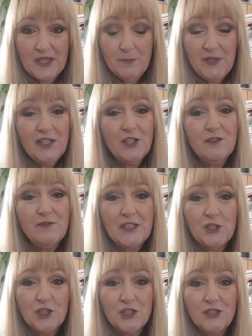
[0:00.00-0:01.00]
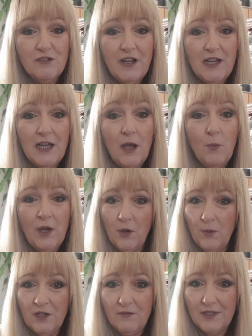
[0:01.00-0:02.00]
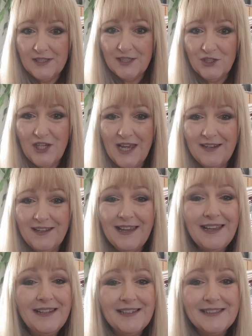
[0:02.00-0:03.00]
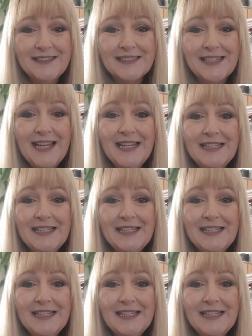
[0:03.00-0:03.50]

P&O Ventura, and we're going over to the Channel Islands.